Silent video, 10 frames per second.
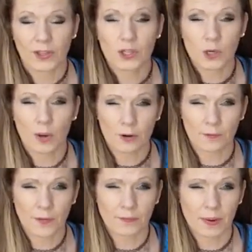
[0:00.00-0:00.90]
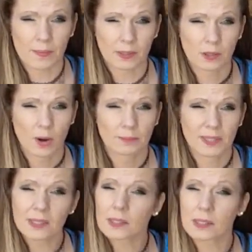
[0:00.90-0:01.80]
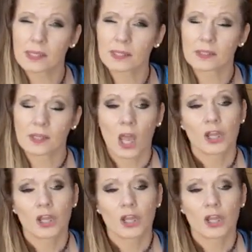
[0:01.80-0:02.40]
the 250 milligram distillates,